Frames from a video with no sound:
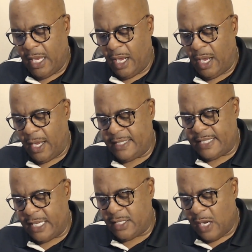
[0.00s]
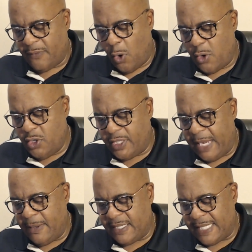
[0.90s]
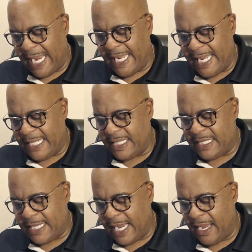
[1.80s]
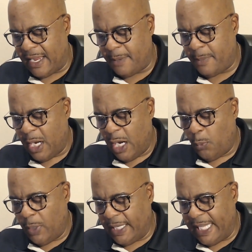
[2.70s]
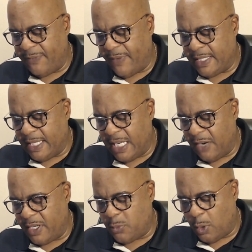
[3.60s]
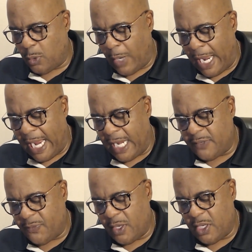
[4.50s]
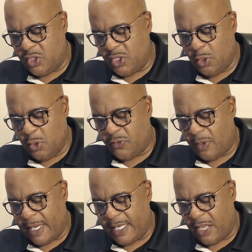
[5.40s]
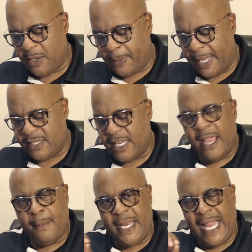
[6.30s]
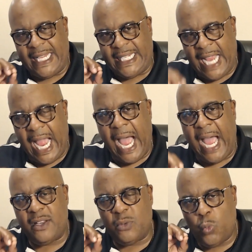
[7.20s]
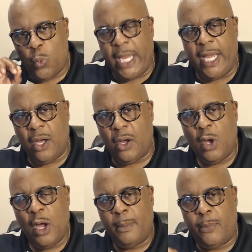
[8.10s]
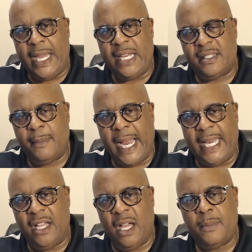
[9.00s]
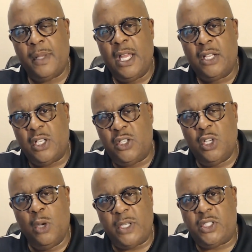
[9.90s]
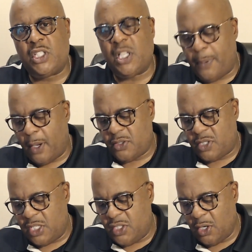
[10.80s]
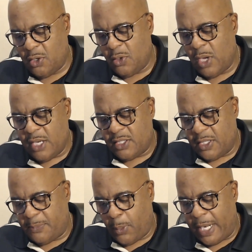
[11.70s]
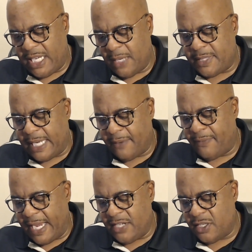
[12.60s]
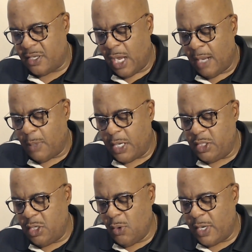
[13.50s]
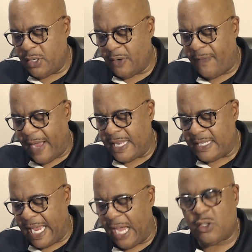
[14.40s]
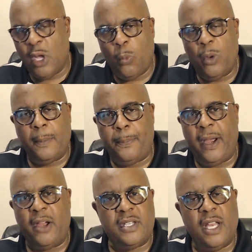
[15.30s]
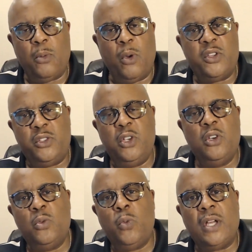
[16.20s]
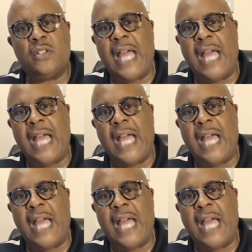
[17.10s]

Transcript: He says, for you keep silent at this time, relief and deliverance will rise for the Jews from another place. I mean that God will bring somebody up to do what you're supposed to do to bring them salvation, but you and your father's house will perish. In other words, you will